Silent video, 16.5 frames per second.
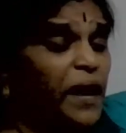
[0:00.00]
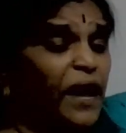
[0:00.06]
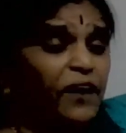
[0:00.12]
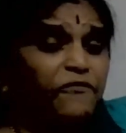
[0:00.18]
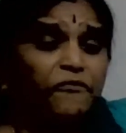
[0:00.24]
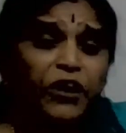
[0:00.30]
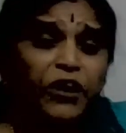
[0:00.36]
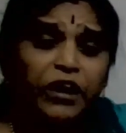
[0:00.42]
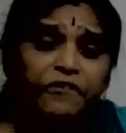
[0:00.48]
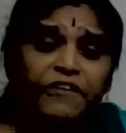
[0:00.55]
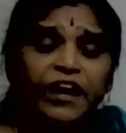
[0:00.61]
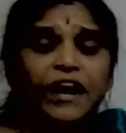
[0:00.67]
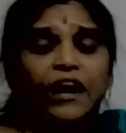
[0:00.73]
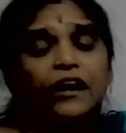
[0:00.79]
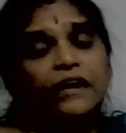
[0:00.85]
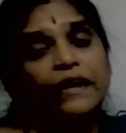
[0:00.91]

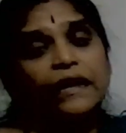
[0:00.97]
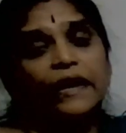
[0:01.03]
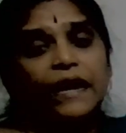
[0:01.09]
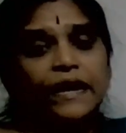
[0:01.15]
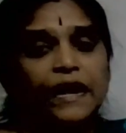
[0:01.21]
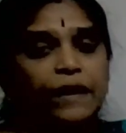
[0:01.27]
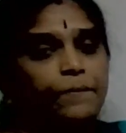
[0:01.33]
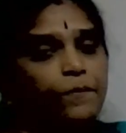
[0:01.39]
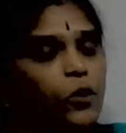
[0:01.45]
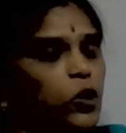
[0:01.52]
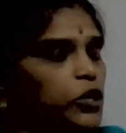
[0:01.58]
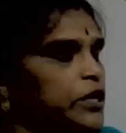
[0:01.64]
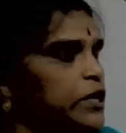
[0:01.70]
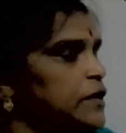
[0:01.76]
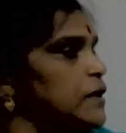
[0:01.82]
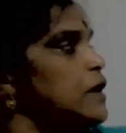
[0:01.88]
Everywhere aldehyde I
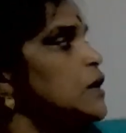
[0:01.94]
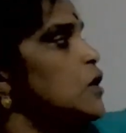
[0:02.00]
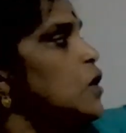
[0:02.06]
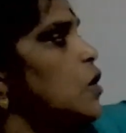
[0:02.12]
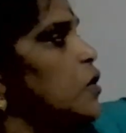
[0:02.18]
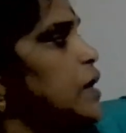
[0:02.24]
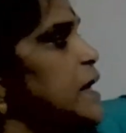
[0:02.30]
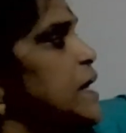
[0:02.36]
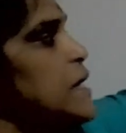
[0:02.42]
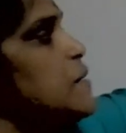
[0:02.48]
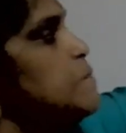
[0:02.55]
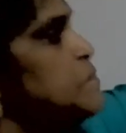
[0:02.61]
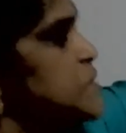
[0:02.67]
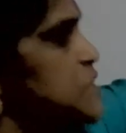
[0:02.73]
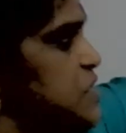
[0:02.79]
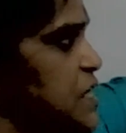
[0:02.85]
brought it. Okay,
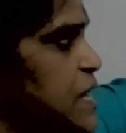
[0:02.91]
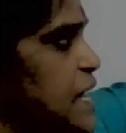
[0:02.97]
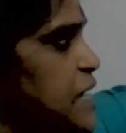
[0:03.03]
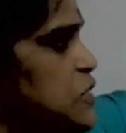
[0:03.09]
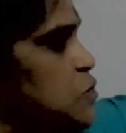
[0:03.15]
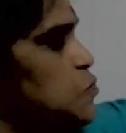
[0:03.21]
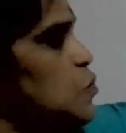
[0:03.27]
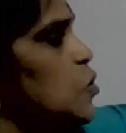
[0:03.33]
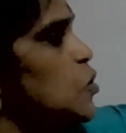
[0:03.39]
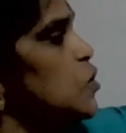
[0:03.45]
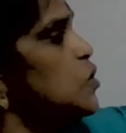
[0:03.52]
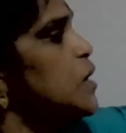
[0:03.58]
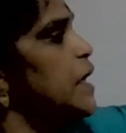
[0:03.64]
CHO,